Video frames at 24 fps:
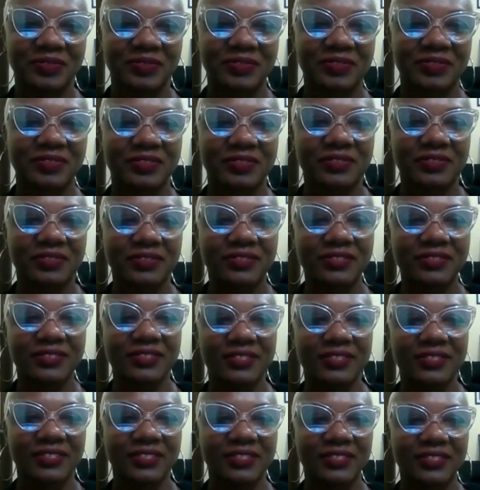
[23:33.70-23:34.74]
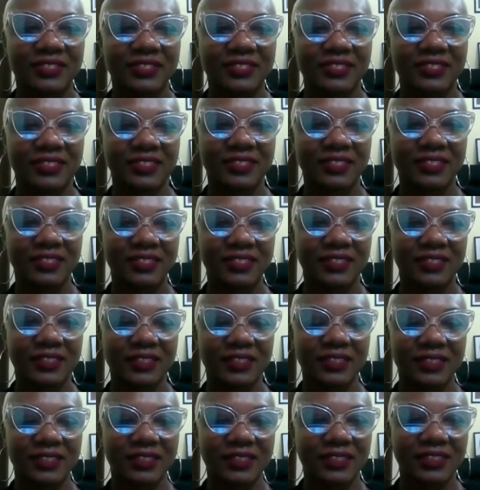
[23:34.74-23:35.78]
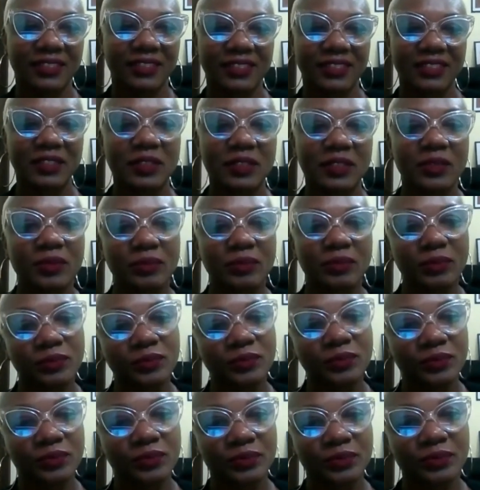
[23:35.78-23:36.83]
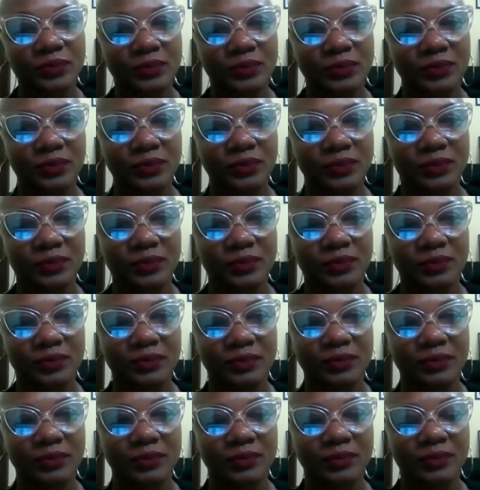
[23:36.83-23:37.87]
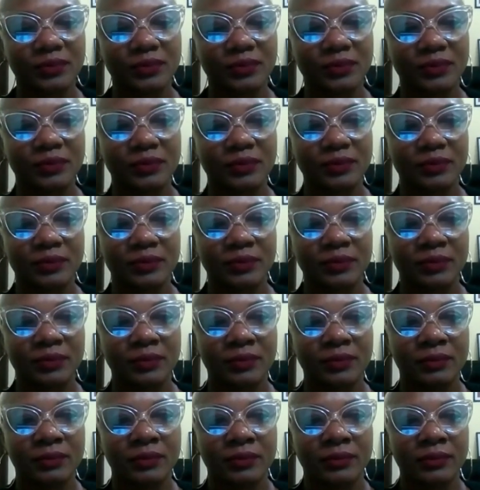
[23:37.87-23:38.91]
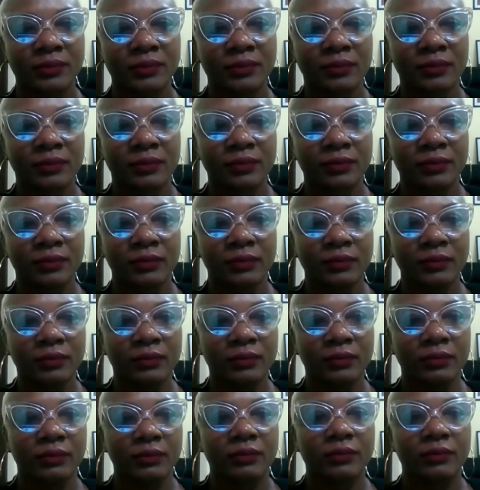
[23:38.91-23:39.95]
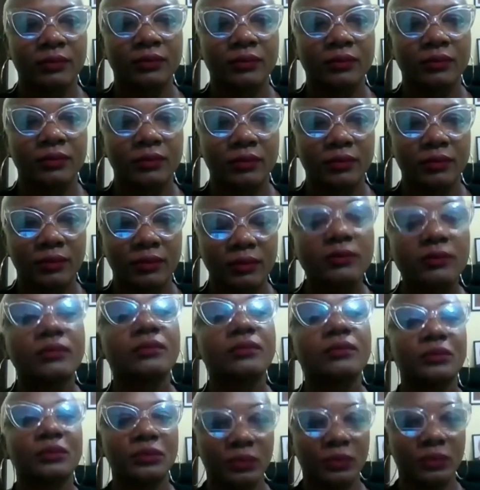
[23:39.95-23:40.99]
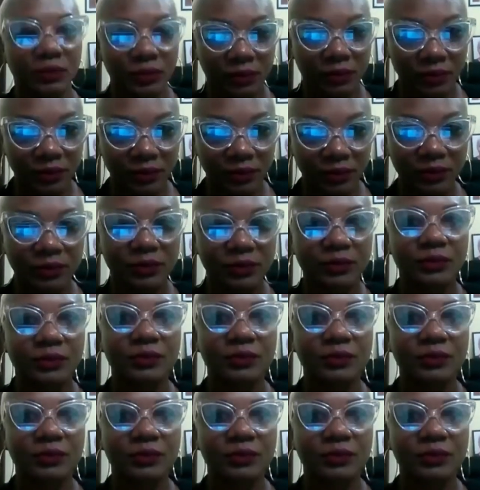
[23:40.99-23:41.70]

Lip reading: (not speaking)